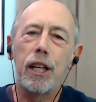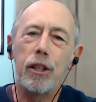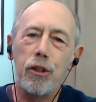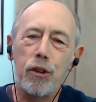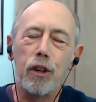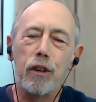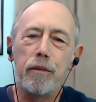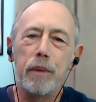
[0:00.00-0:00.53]

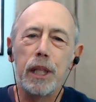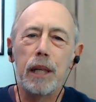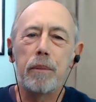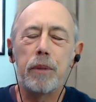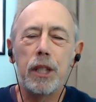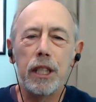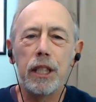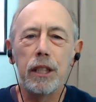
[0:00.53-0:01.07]
drove me up
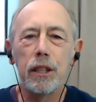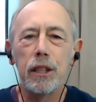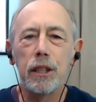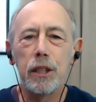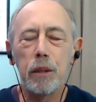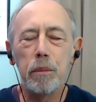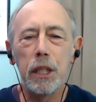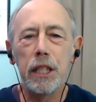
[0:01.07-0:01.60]
the hill
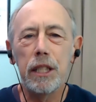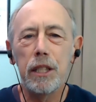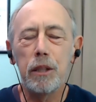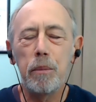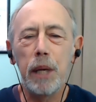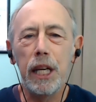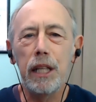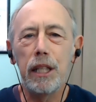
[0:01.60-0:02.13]
to meet this
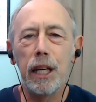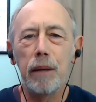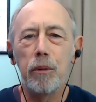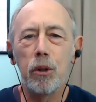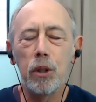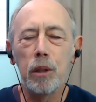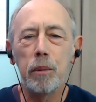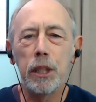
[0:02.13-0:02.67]
man named
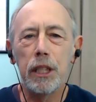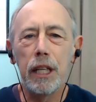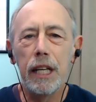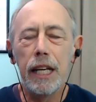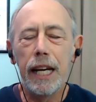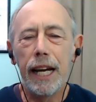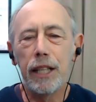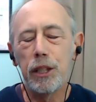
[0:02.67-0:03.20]
Norman
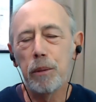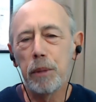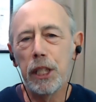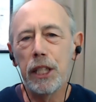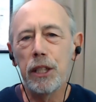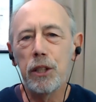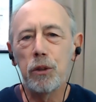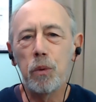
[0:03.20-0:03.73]
and to meet
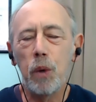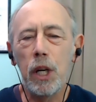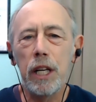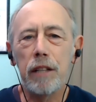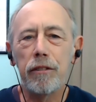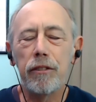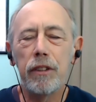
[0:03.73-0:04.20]
his wife,